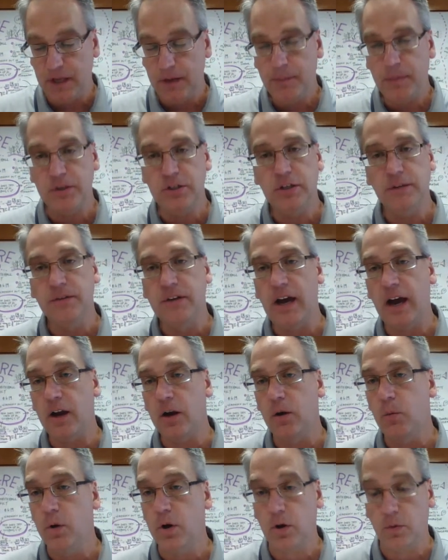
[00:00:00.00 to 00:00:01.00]
but you've got
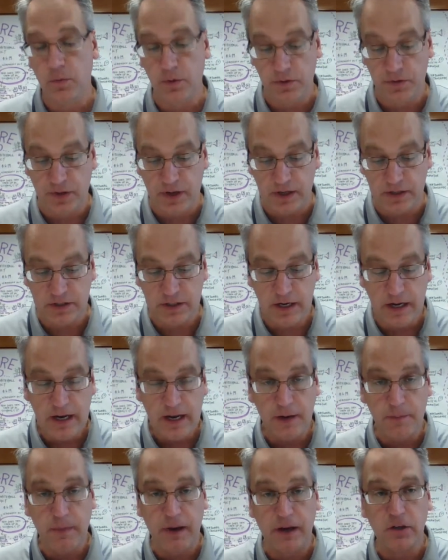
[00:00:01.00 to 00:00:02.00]
to work with us
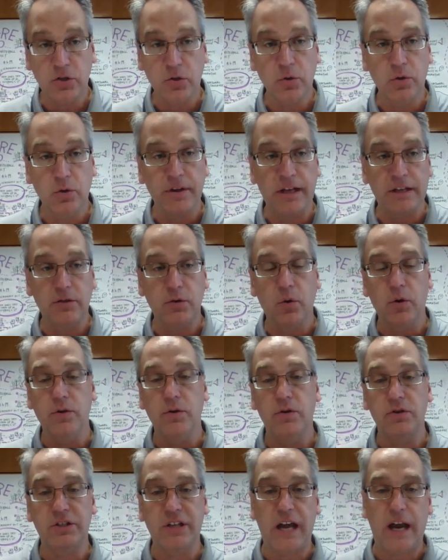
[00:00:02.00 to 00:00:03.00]
and make sure that during
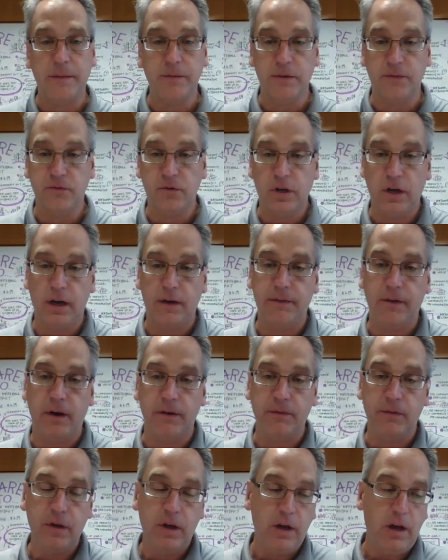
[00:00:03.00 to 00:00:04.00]
those times of, of,